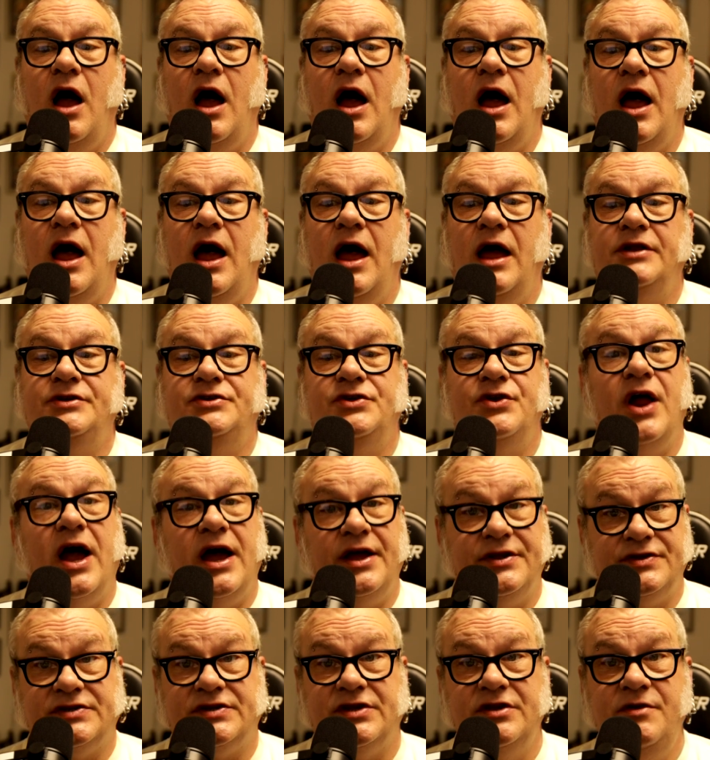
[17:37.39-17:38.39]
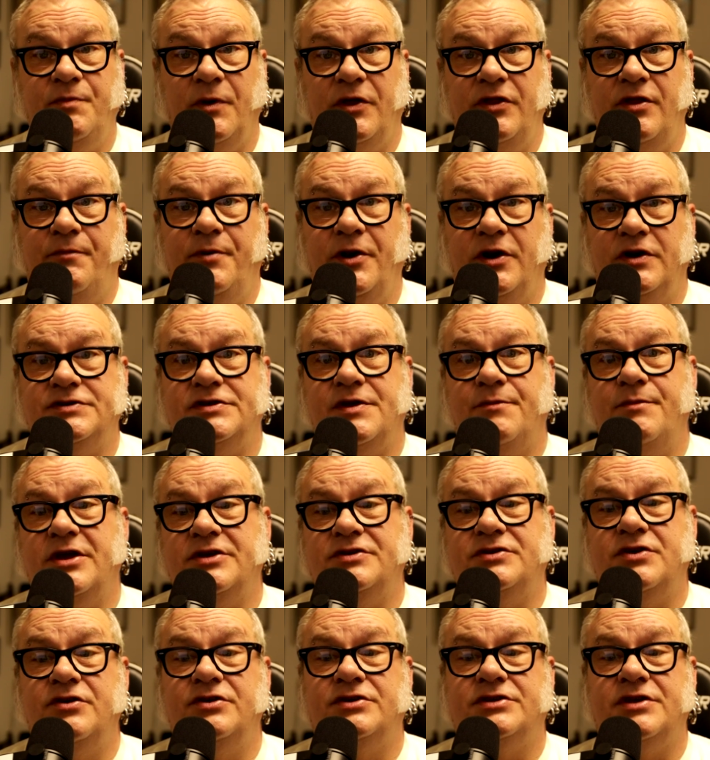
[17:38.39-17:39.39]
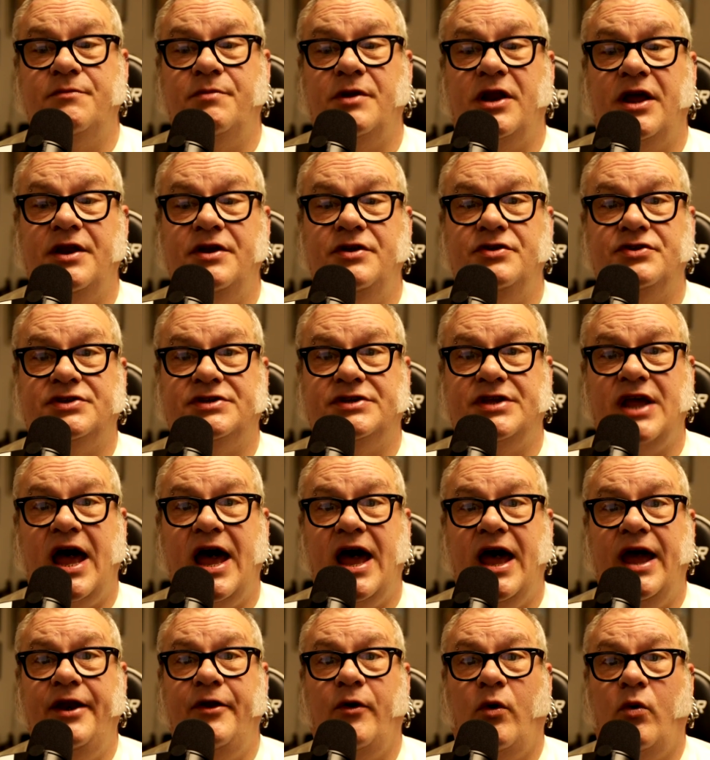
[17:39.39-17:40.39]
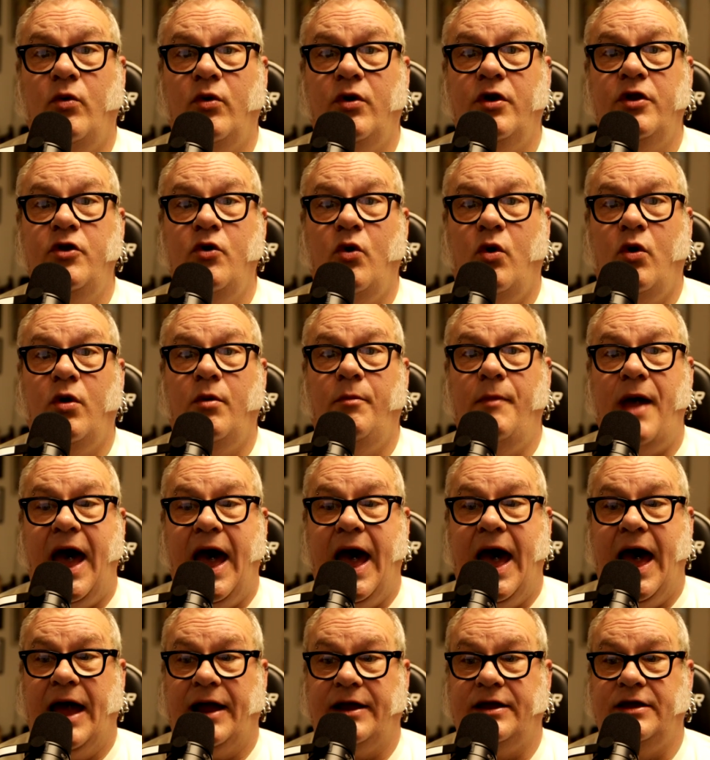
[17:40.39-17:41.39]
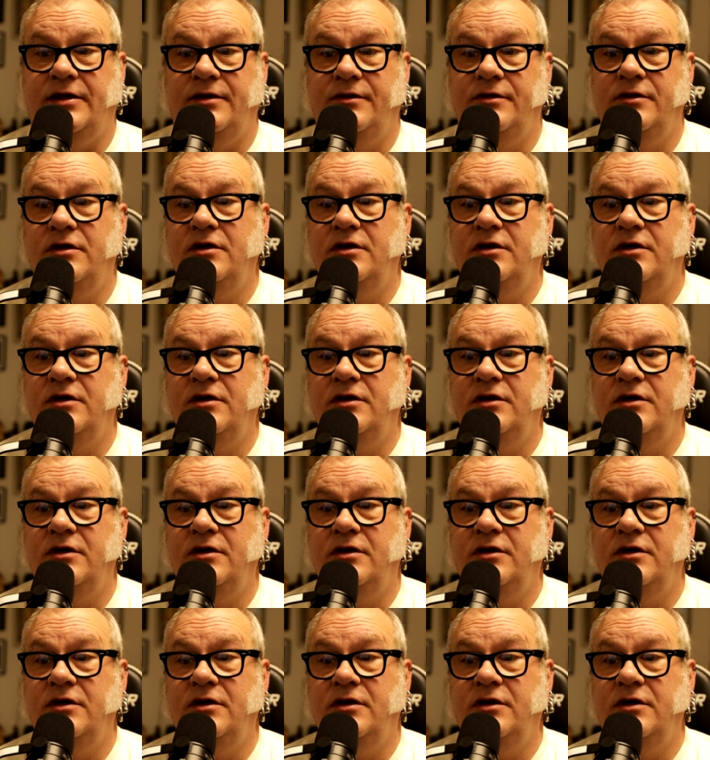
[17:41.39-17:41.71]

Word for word: Uh, do not sleep on the piercing. Make sure you're sleeping on your side or your back.